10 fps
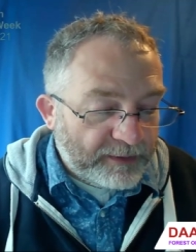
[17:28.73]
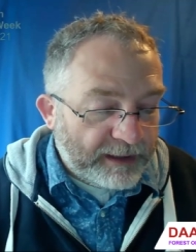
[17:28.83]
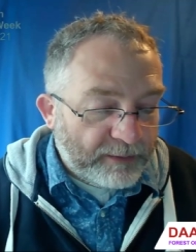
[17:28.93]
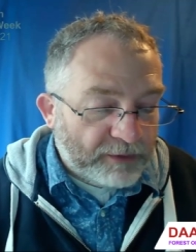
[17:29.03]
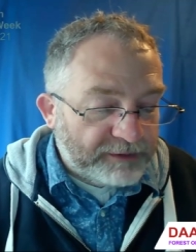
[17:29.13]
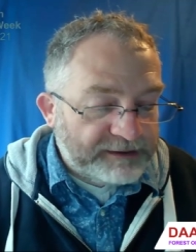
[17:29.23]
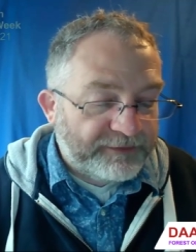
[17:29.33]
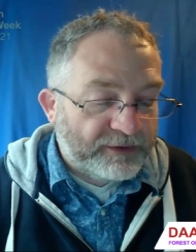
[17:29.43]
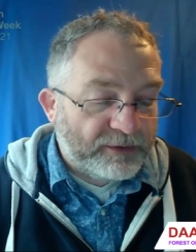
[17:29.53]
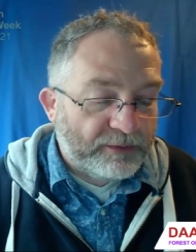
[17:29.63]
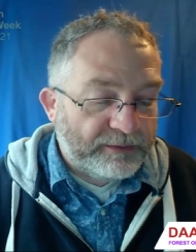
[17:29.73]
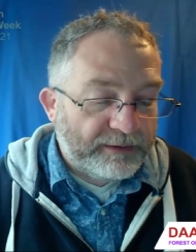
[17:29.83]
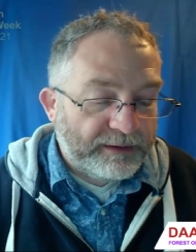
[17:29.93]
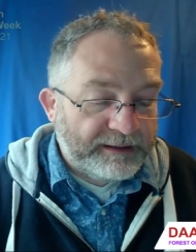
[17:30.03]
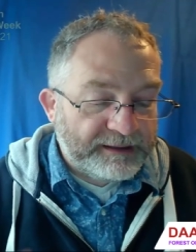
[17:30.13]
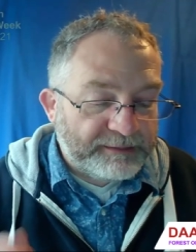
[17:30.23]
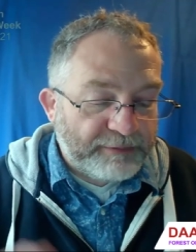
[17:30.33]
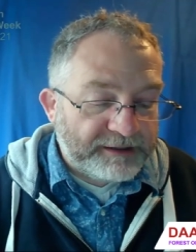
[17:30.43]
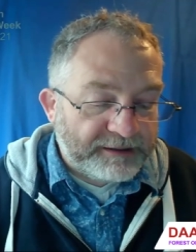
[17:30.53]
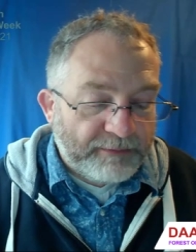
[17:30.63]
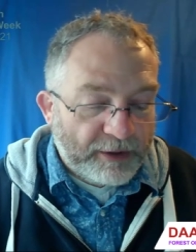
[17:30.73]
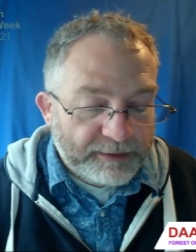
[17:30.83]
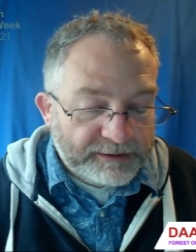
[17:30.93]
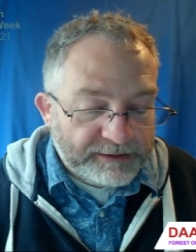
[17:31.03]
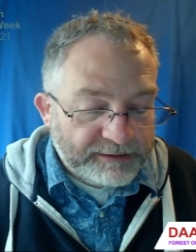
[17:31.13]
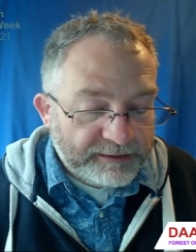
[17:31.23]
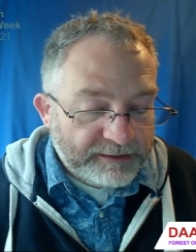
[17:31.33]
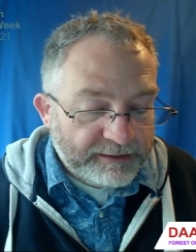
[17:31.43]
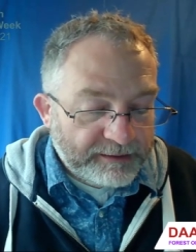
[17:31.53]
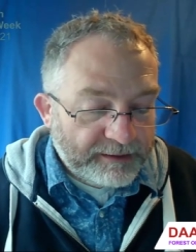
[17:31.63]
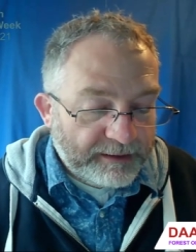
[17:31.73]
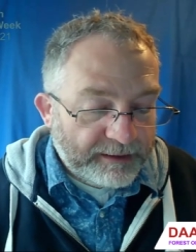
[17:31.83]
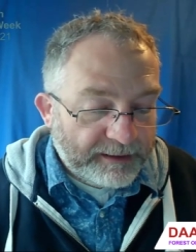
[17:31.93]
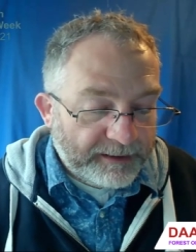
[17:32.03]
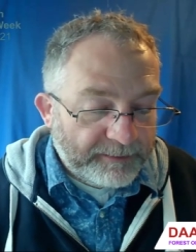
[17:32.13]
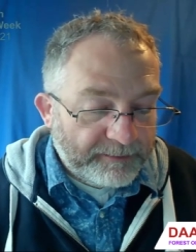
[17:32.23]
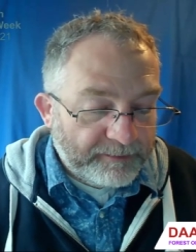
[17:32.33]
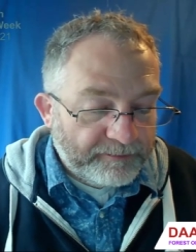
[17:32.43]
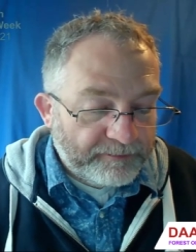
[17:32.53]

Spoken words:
what's difficult in this present moment. And